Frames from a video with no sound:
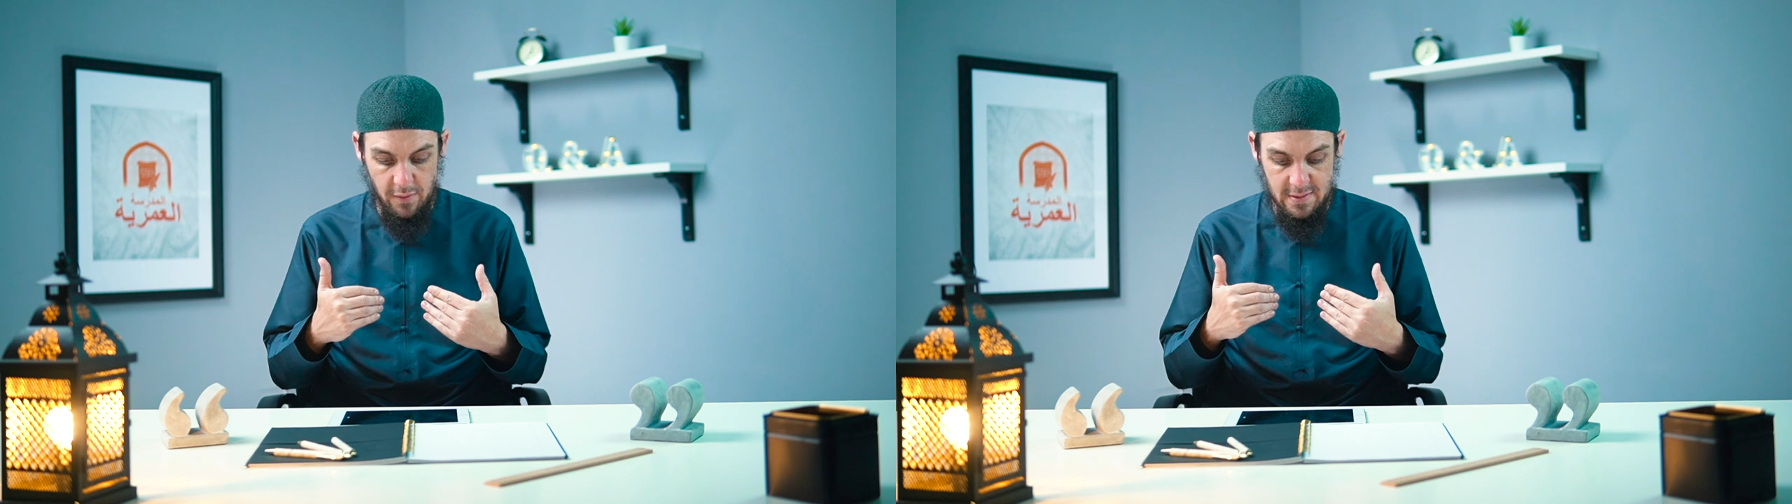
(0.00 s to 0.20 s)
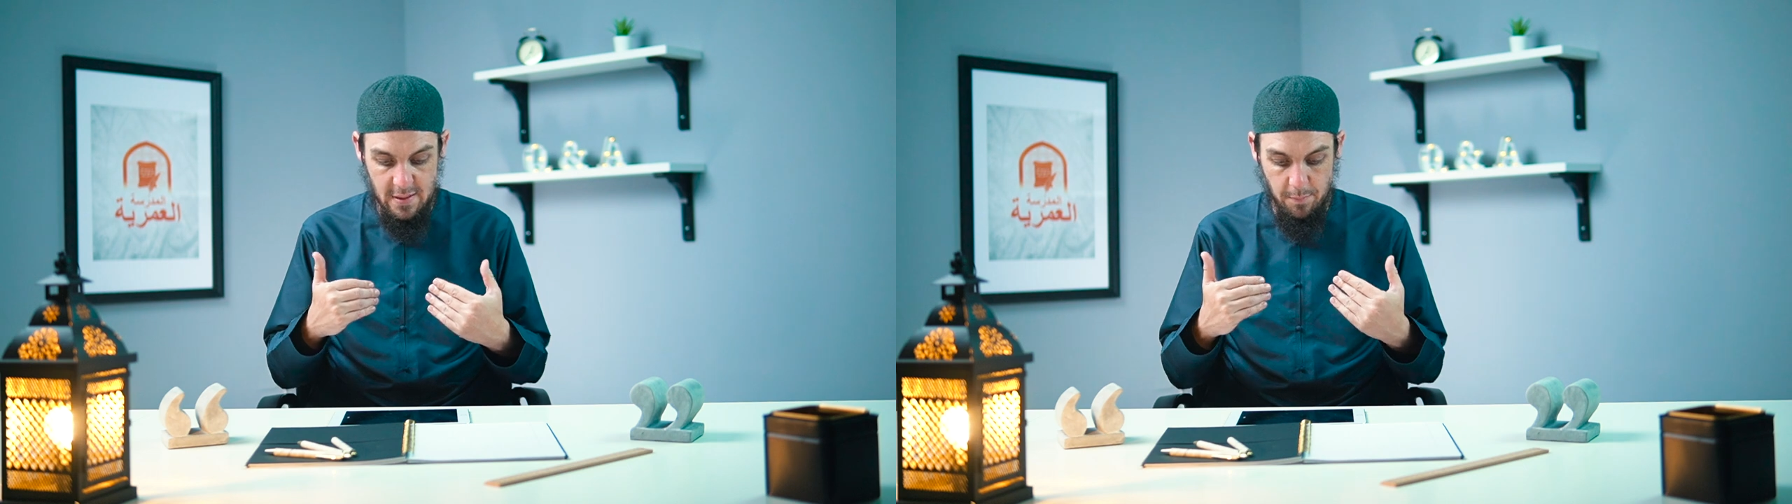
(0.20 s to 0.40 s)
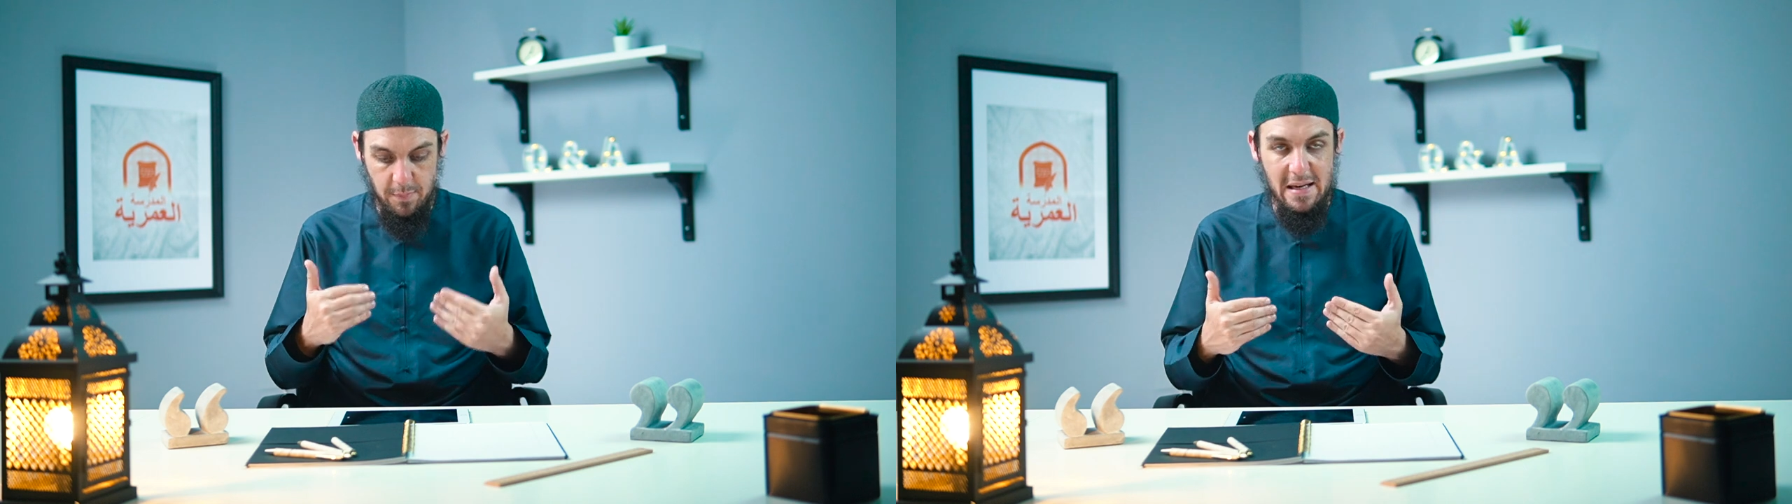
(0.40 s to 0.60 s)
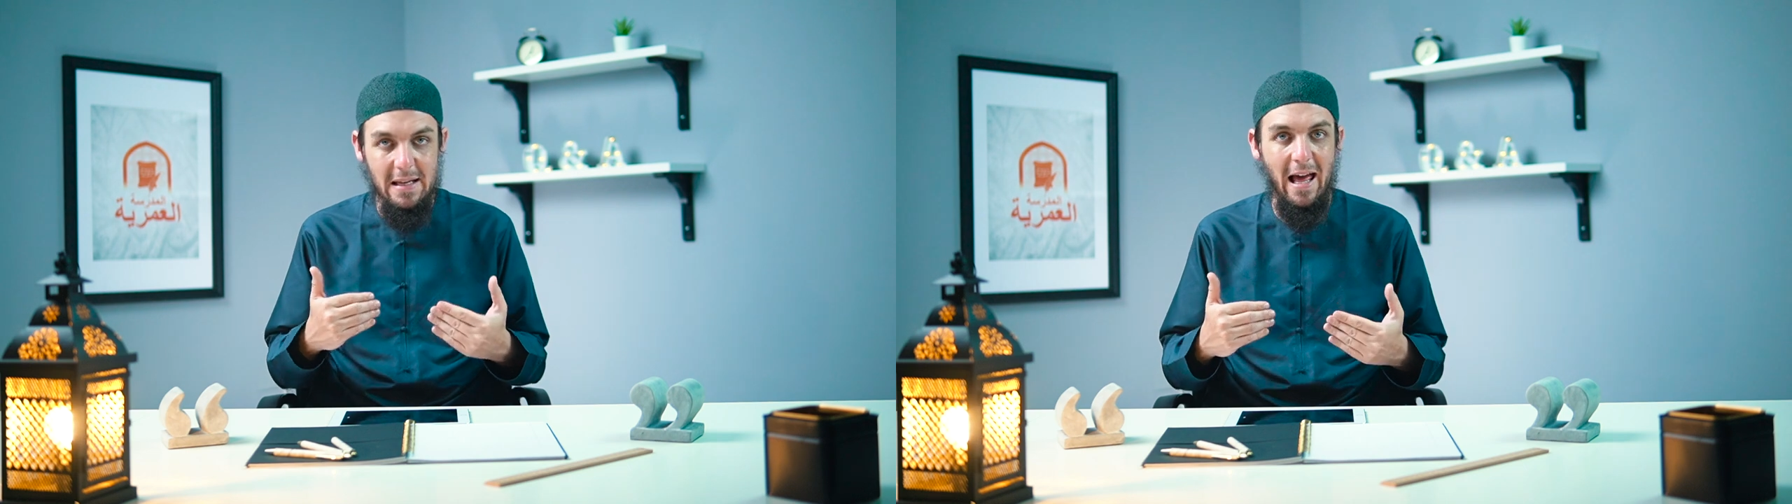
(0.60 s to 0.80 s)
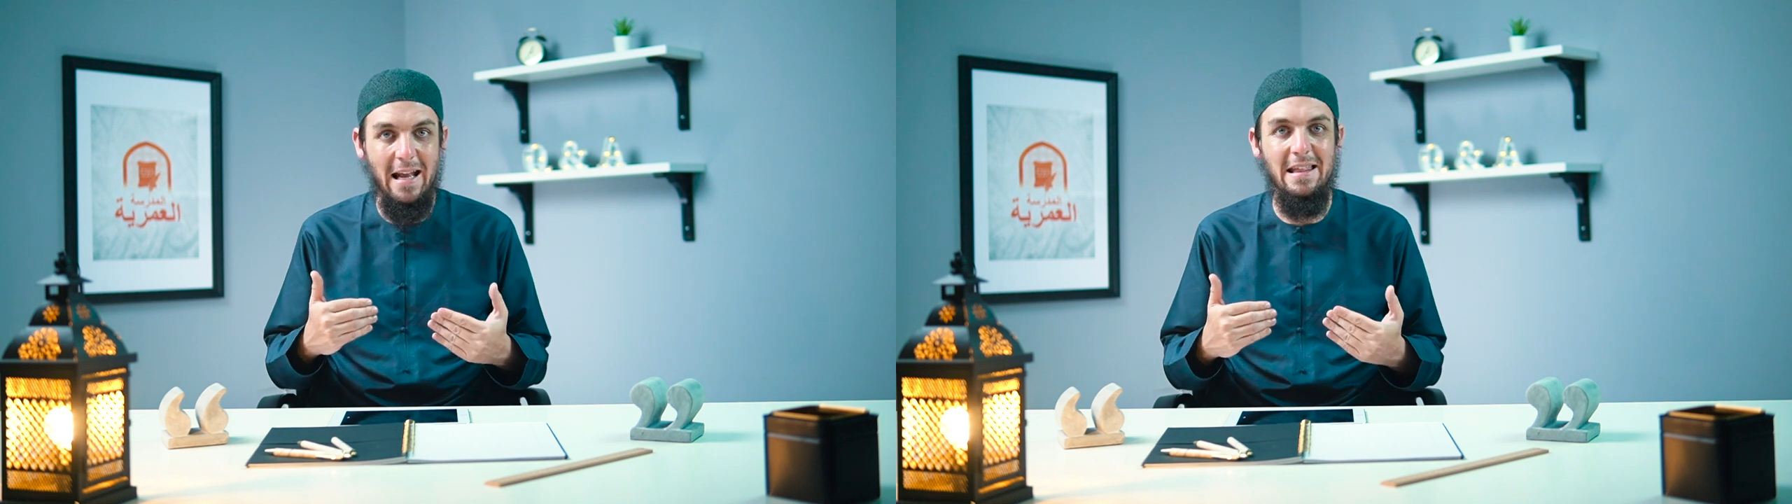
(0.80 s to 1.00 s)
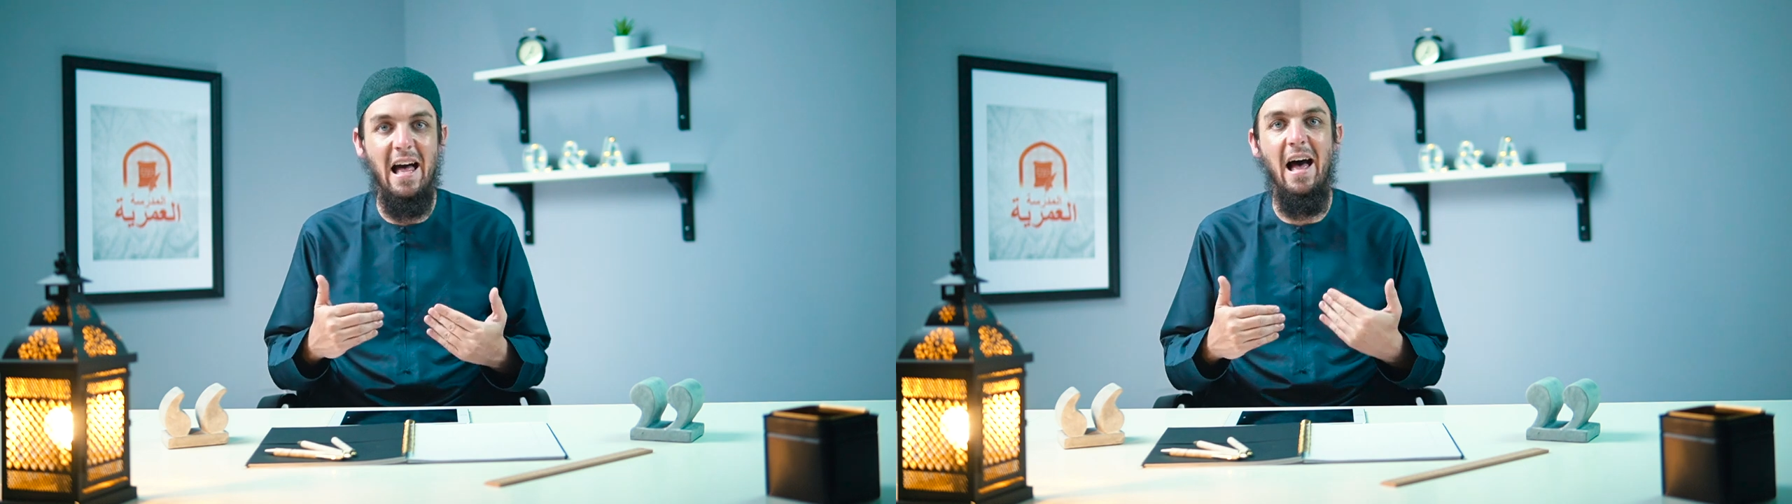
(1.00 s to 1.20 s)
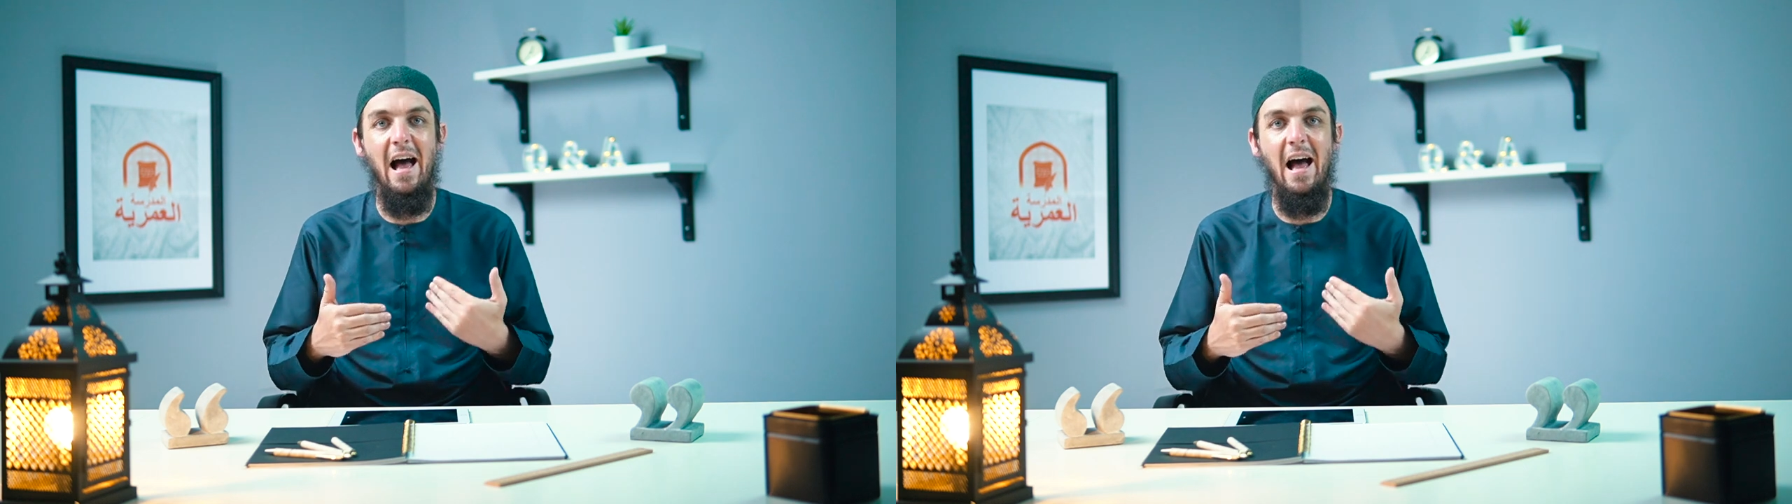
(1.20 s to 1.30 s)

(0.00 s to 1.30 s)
to be like that